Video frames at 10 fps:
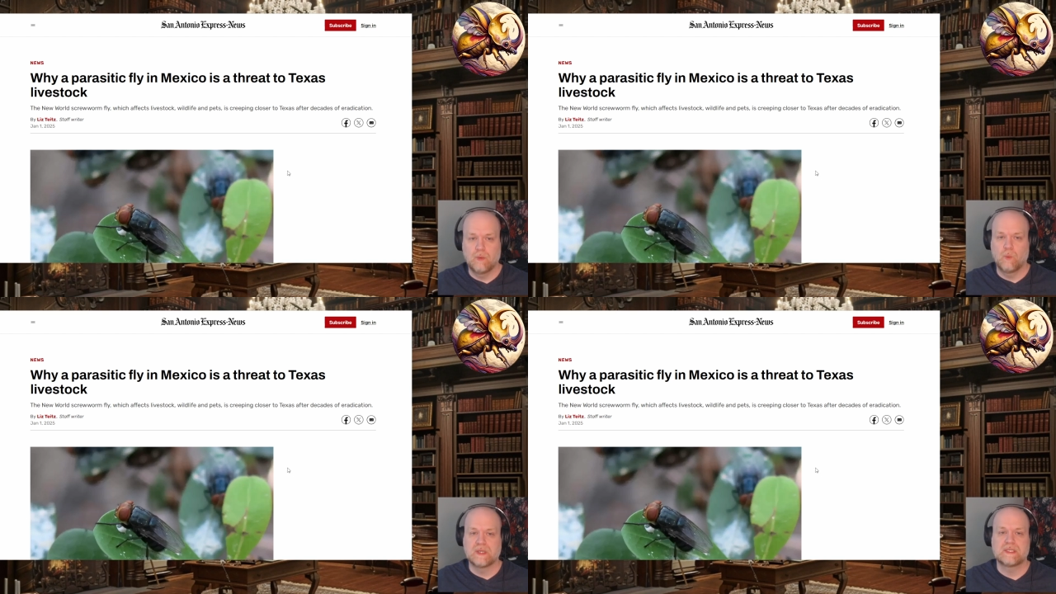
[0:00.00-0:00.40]

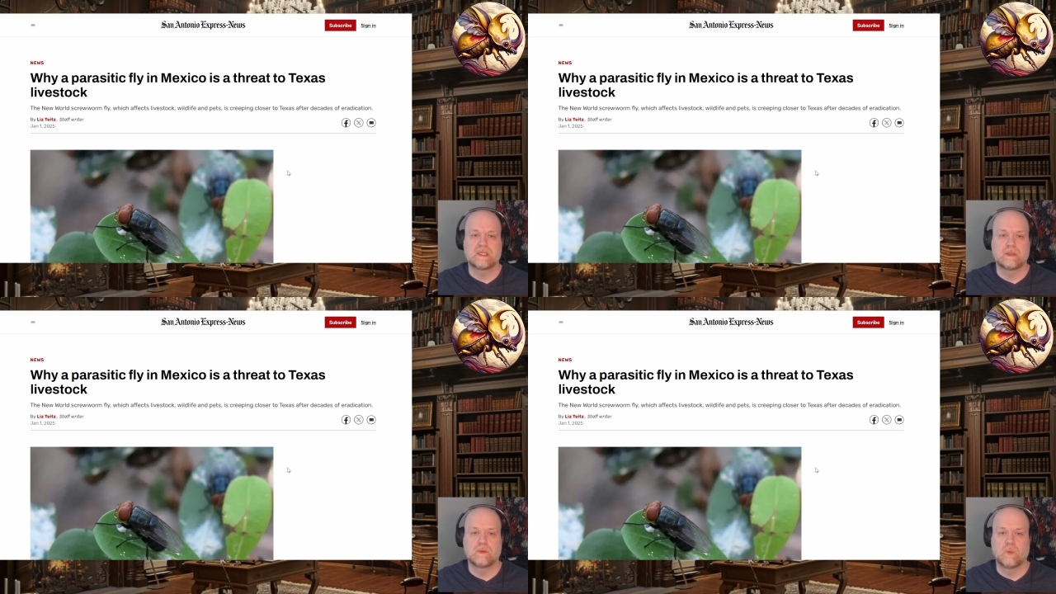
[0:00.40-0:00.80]
once
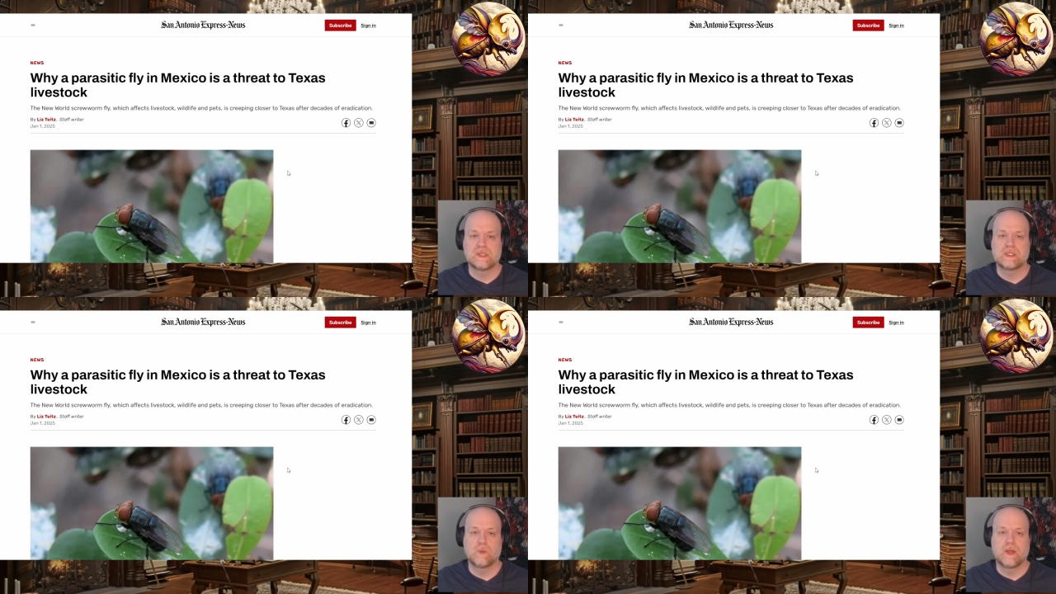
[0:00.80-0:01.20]

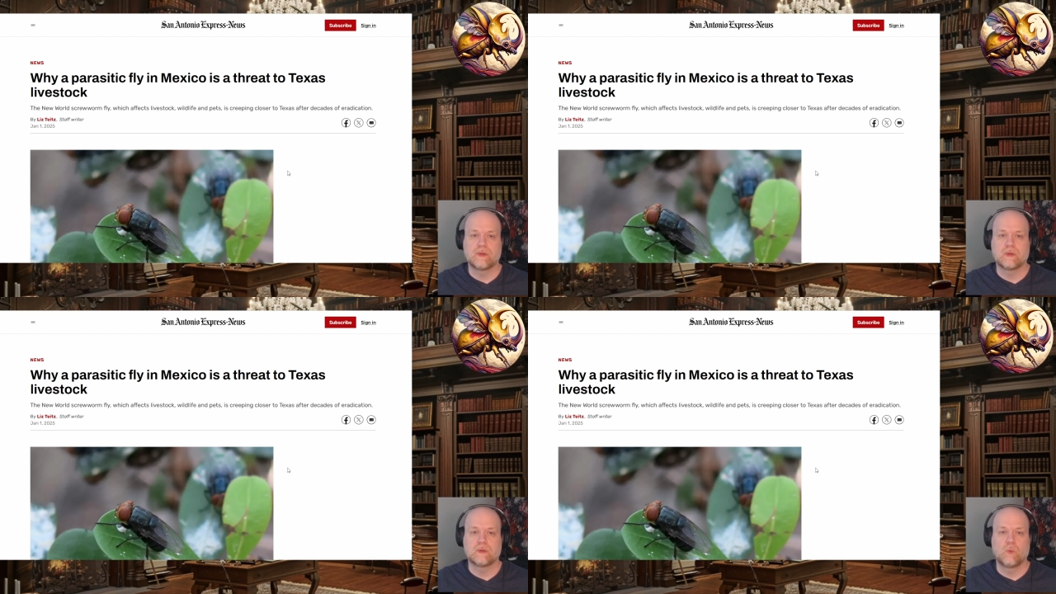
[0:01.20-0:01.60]
the
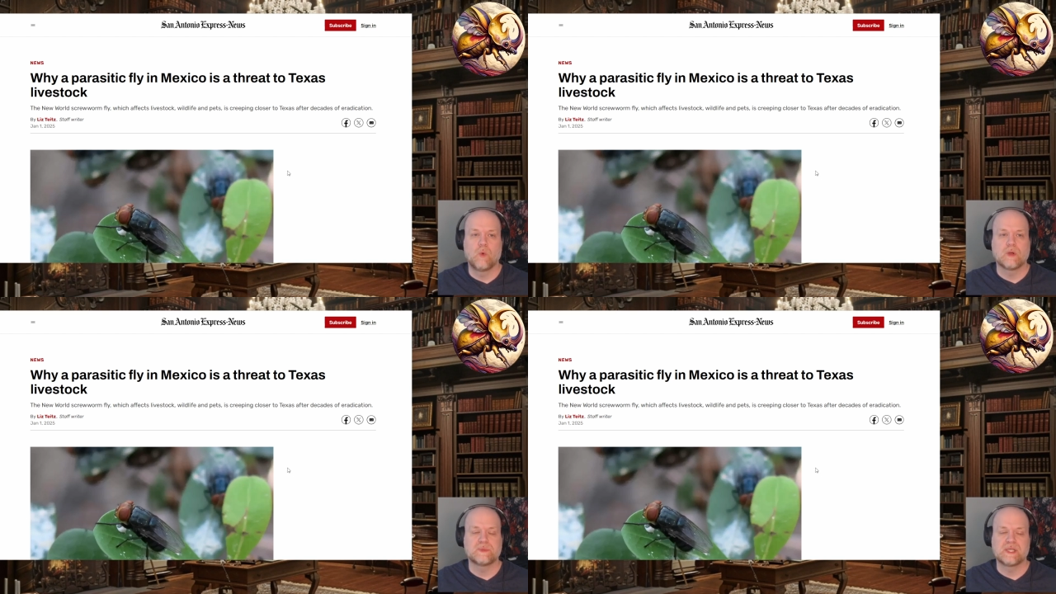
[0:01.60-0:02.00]
weather
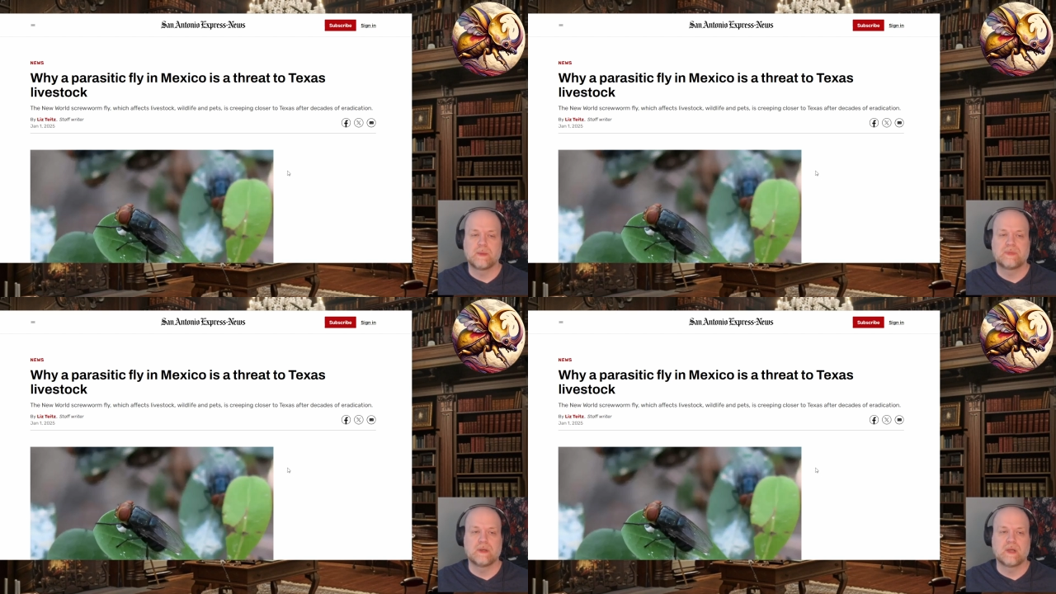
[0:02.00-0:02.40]
warms
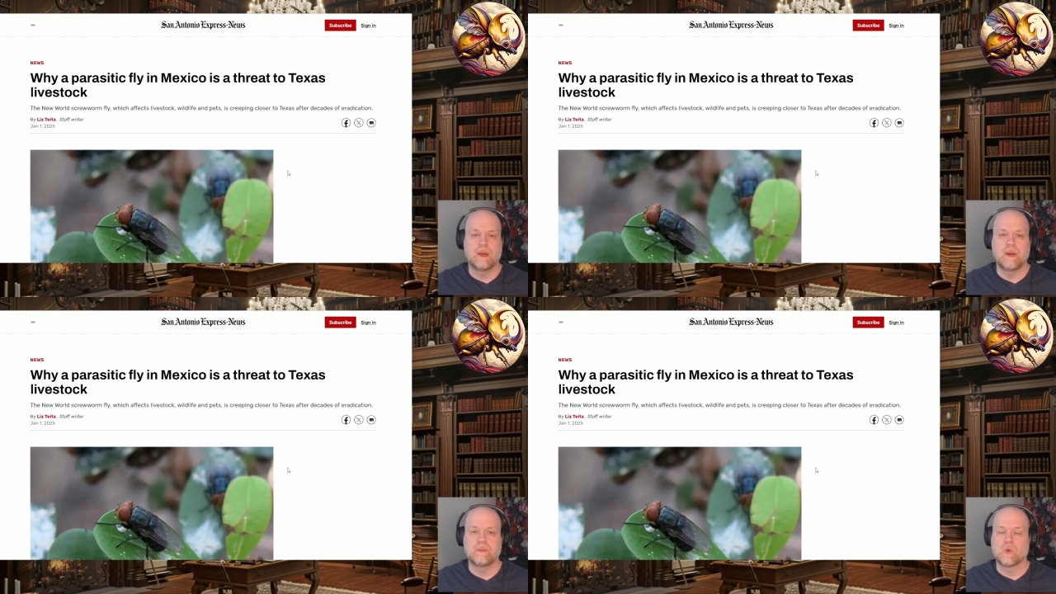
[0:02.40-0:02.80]
up, they'll
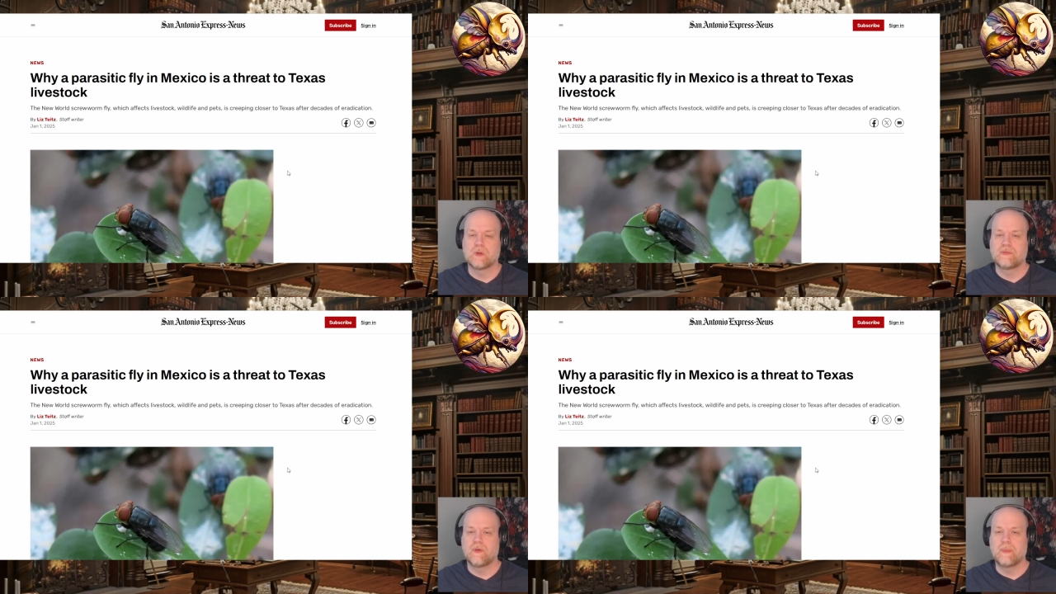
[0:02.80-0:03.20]
come up
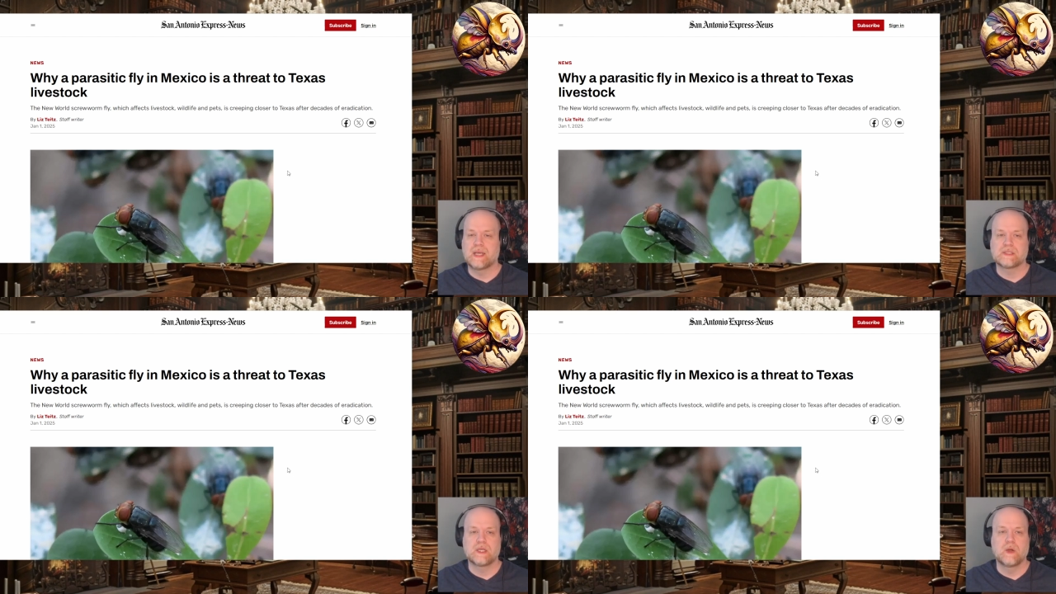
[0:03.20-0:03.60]
north from
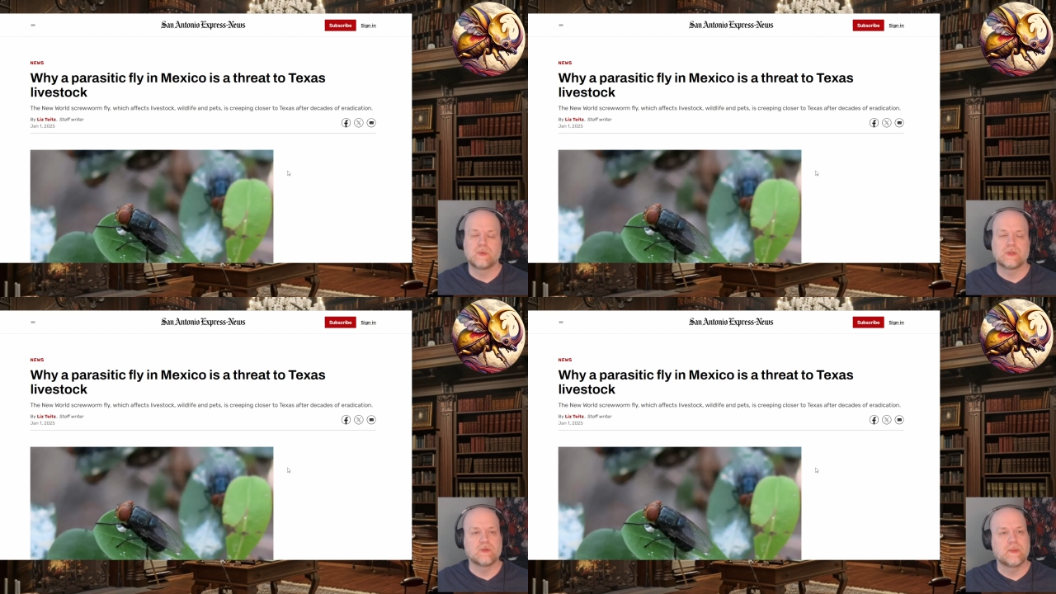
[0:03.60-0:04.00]
Mexico
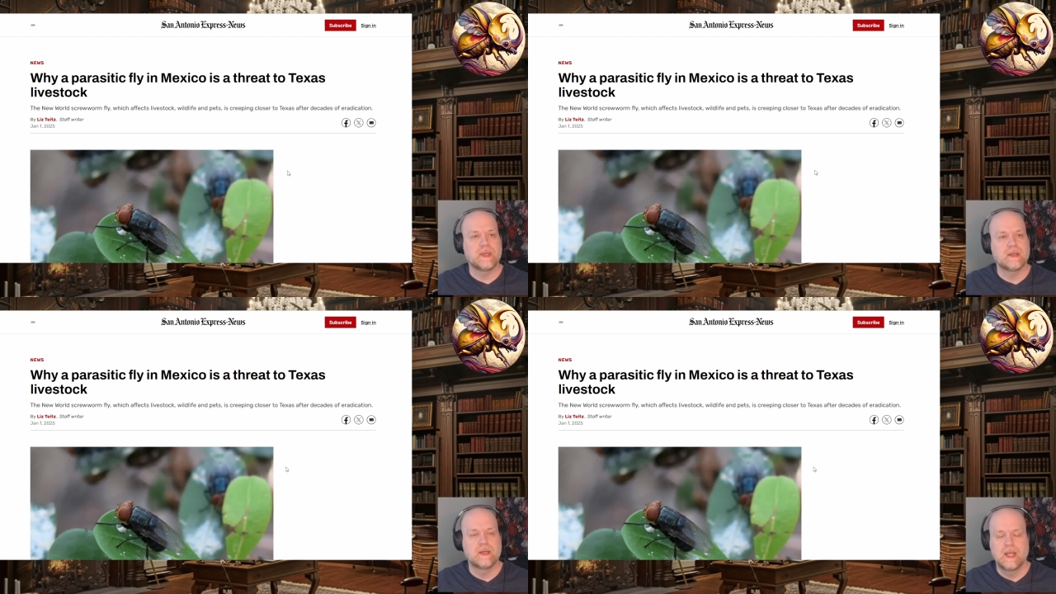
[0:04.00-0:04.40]
and the
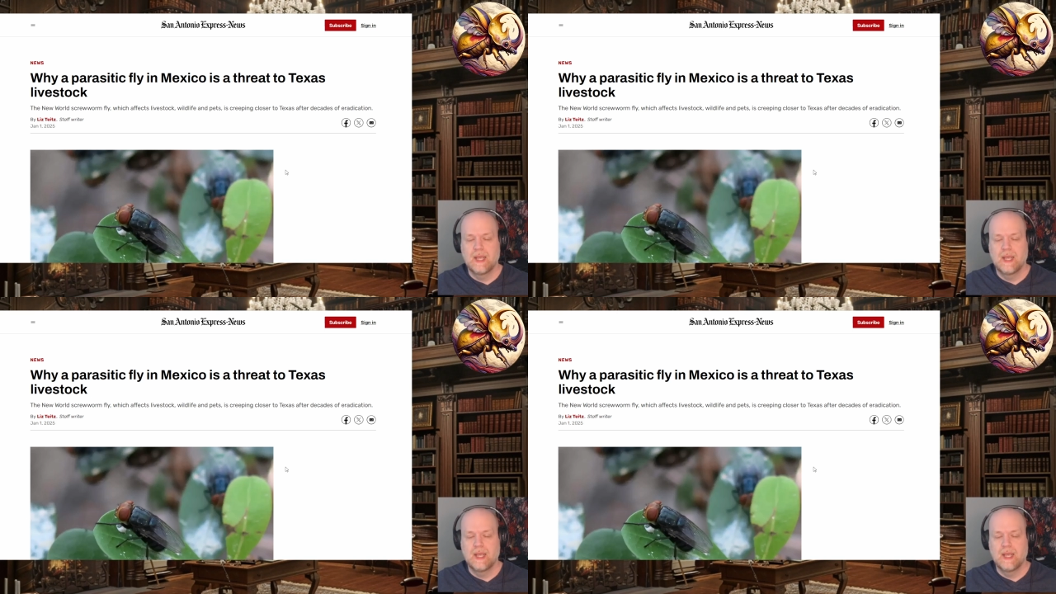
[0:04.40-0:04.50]
Caribbean,